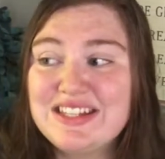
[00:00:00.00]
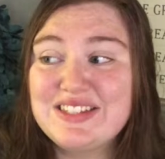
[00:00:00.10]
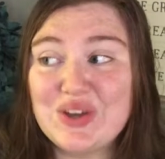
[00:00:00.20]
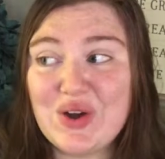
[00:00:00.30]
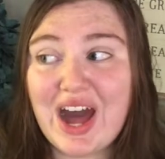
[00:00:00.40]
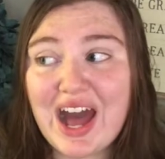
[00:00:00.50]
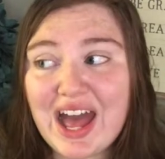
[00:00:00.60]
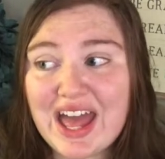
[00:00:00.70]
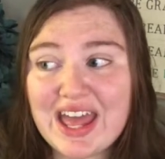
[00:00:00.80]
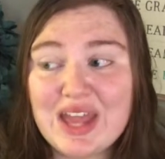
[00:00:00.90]
So
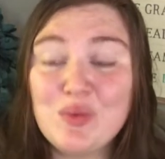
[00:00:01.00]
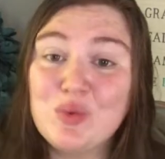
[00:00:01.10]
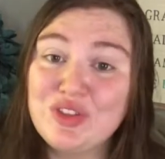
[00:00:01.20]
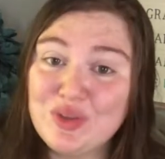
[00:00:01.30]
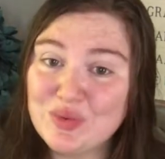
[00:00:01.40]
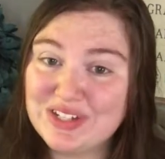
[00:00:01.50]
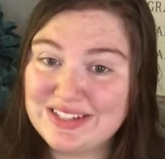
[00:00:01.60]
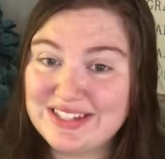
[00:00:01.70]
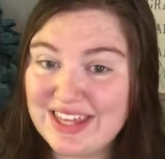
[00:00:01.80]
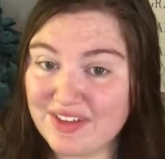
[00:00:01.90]
I really wanted
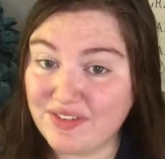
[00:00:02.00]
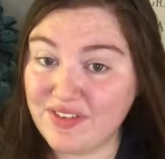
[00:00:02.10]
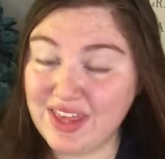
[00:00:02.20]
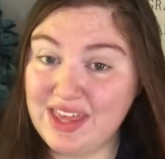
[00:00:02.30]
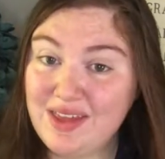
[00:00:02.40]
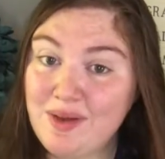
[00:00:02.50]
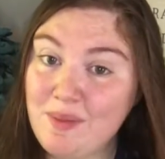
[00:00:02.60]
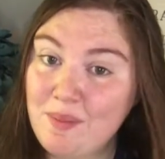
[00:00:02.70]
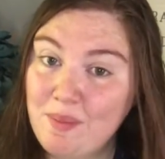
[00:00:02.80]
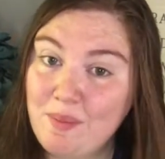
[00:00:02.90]
to get fit
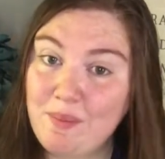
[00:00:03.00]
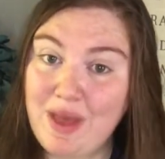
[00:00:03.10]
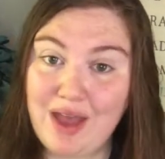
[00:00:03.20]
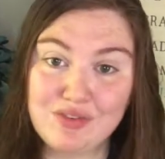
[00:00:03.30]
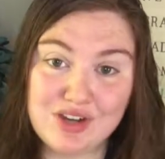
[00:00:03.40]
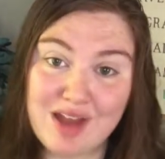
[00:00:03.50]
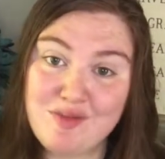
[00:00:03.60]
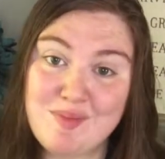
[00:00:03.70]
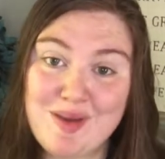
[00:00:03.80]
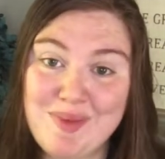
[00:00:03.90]
after
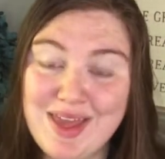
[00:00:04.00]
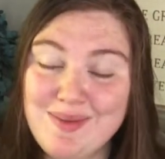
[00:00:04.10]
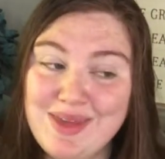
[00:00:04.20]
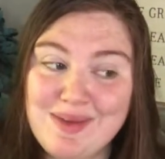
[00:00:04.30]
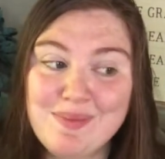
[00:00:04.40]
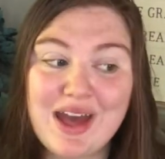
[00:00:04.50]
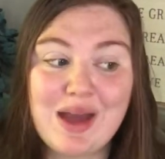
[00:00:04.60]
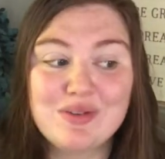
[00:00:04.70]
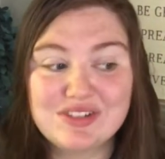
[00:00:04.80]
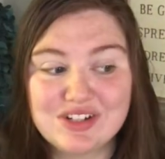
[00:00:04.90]
having my baby, but I
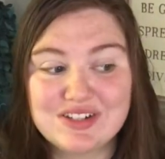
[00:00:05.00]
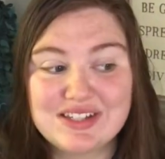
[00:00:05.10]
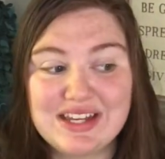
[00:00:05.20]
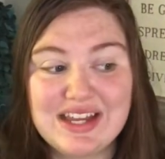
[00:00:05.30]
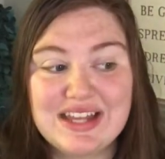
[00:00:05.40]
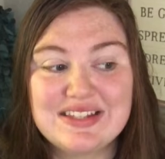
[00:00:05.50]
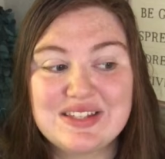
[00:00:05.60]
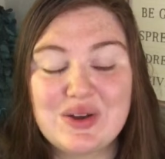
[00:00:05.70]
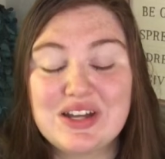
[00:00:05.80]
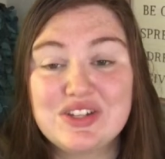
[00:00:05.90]
was nursing, and
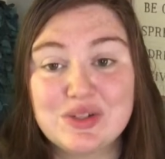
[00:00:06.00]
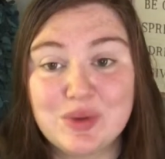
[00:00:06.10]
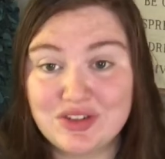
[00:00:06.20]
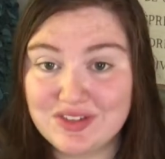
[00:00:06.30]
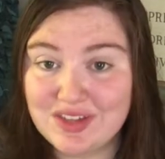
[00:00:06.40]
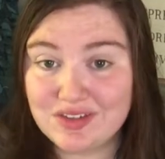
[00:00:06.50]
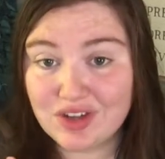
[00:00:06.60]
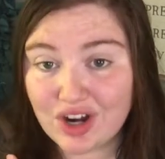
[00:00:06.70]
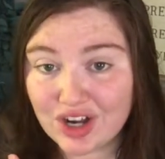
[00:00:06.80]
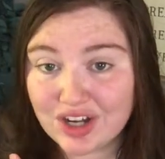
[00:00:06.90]
so I took what she said to
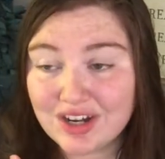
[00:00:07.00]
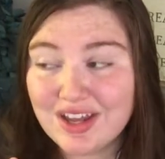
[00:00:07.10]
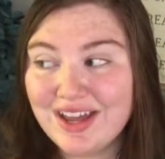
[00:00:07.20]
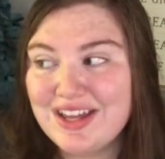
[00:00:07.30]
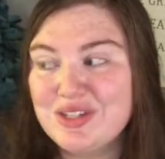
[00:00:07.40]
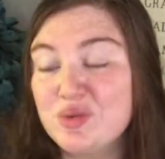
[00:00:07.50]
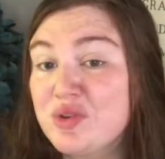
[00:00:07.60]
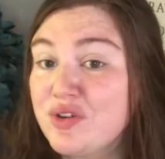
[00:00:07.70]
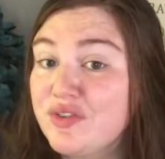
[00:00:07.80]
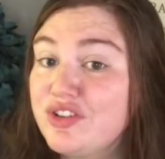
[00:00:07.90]
heart. Don't
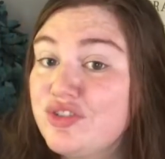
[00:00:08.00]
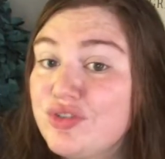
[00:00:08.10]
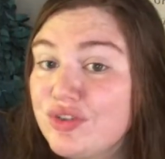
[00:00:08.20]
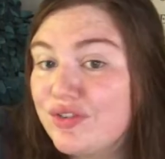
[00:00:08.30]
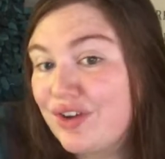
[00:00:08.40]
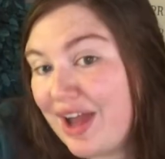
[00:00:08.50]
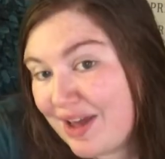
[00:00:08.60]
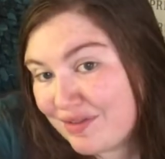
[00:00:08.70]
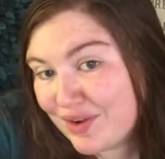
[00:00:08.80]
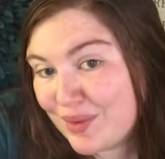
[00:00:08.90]
know if it's true for
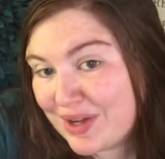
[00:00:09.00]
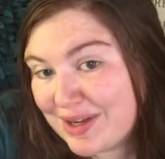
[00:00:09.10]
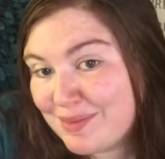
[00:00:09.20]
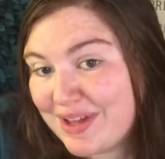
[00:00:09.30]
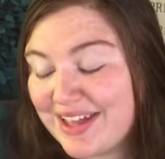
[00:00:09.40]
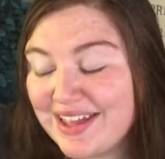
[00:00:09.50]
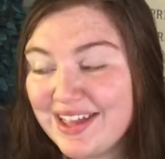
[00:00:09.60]
everyone, but